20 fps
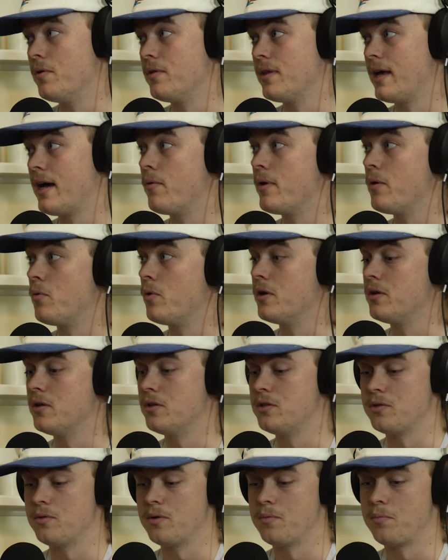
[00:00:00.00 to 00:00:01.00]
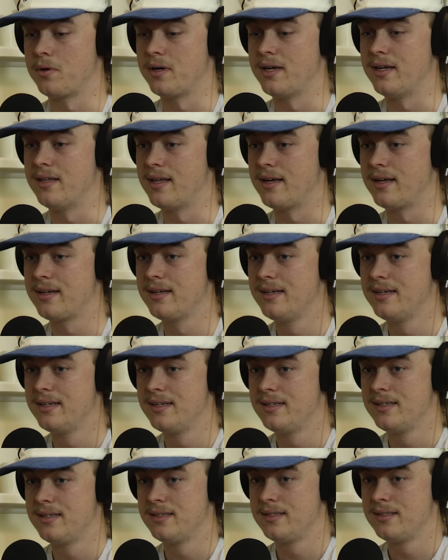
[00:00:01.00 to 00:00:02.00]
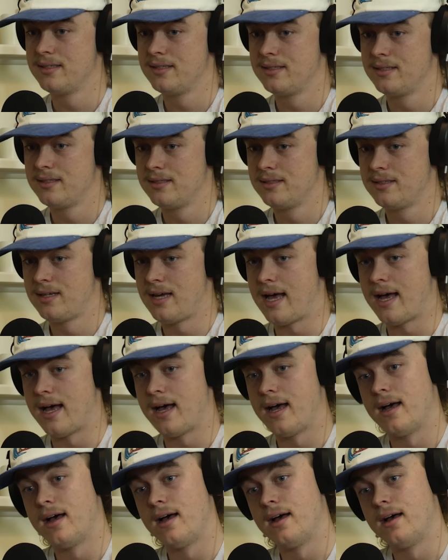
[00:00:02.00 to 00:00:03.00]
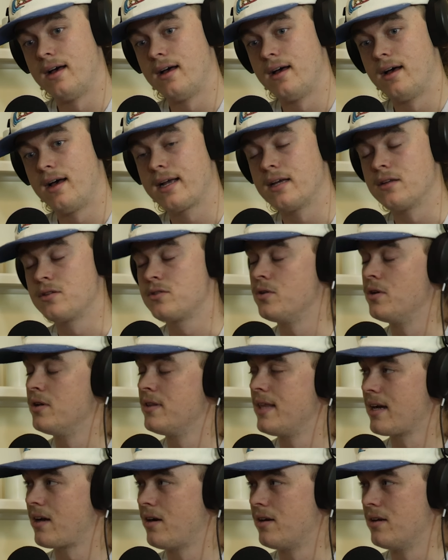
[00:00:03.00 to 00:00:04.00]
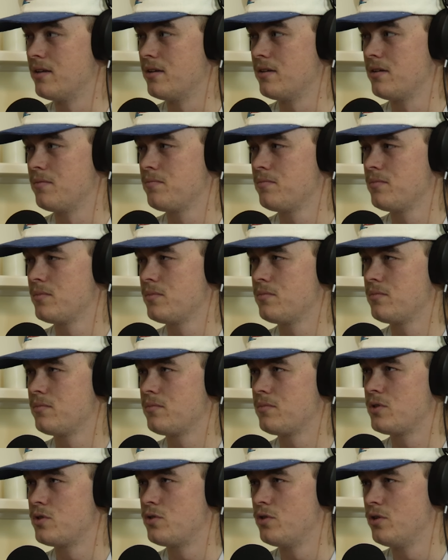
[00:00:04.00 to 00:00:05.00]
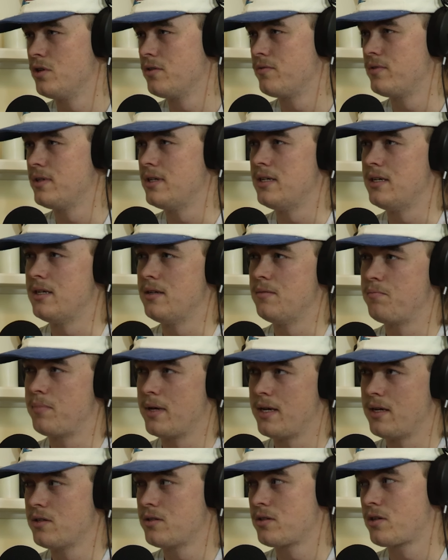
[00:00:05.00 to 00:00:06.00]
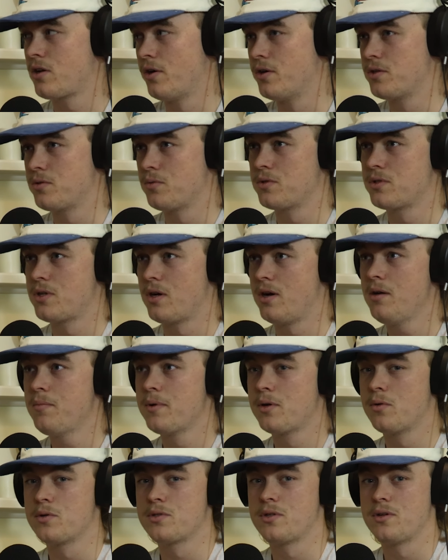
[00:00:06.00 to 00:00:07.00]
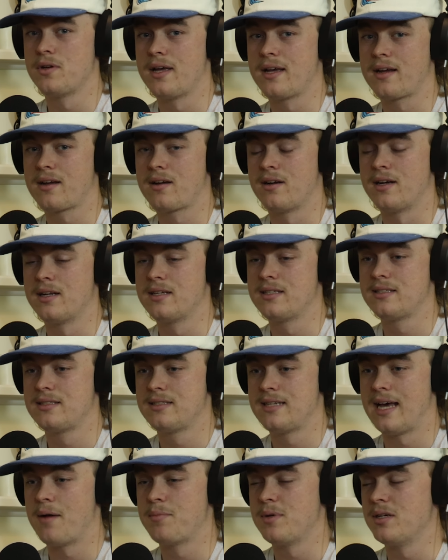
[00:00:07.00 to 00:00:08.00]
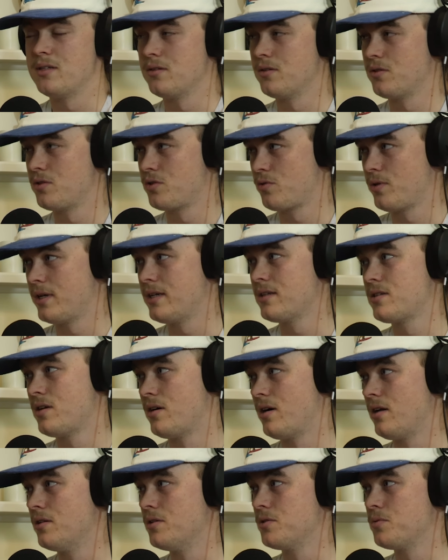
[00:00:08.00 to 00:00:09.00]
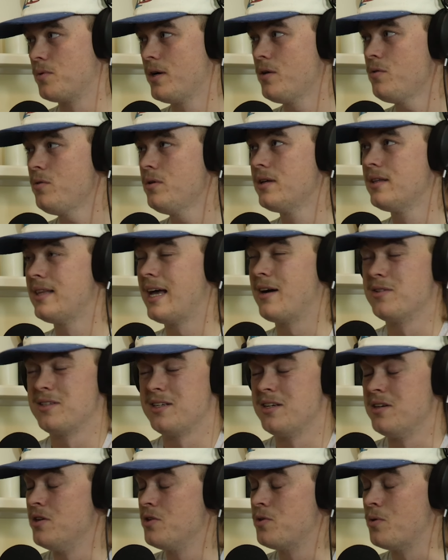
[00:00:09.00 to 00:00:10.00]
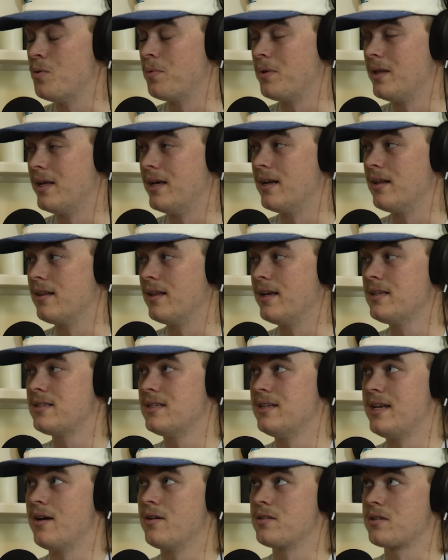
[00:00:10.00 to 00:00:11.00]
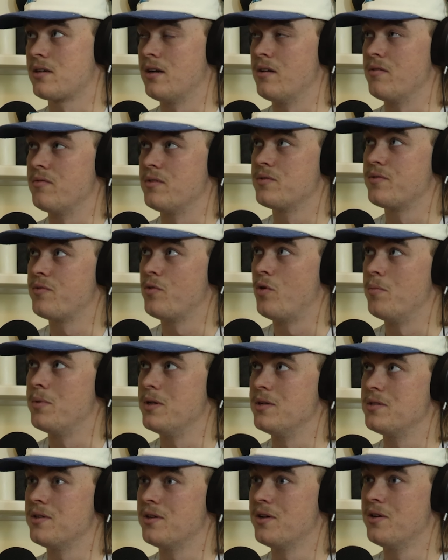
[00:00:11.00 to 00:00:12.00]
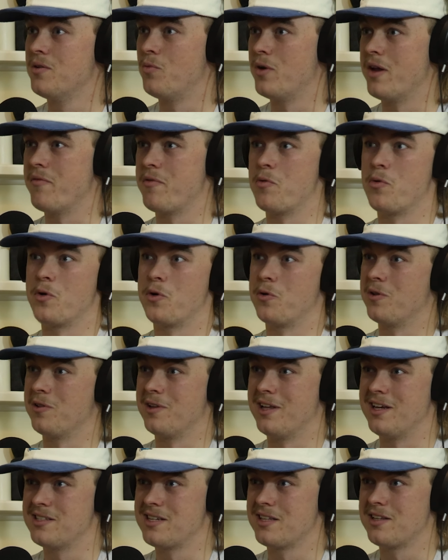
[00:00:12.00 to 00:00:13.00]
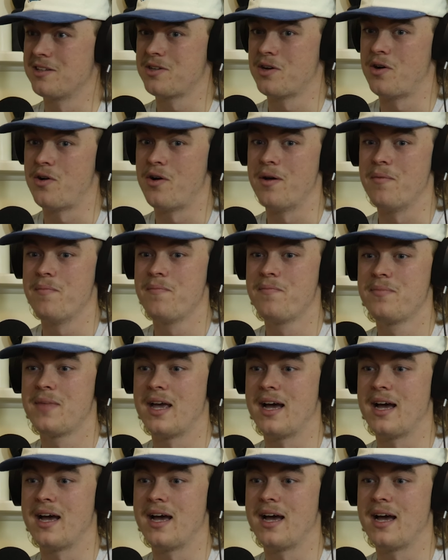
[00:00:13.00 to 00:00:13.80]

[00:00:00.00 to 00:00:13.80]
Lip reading: with that. We wanted to do a brand that I guess suited that kind of surfy beach coastal style, but also kind of tapped into street style as well. That was the initial plan, at least, and now it's kind of just formed into whatever we want to release at the time.